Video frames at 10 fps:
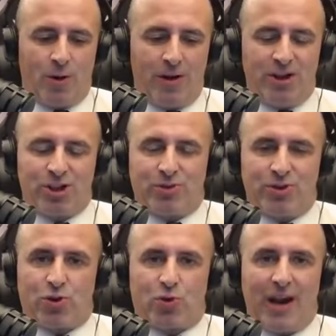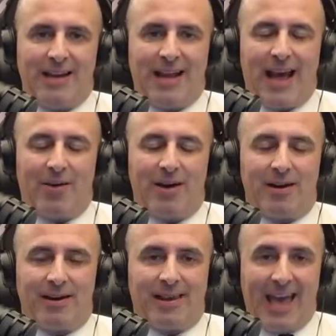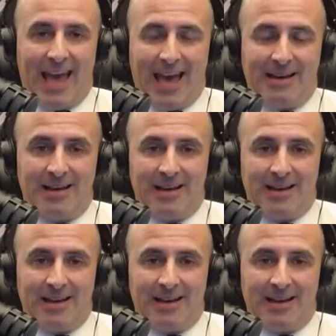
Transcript: This was rained out again.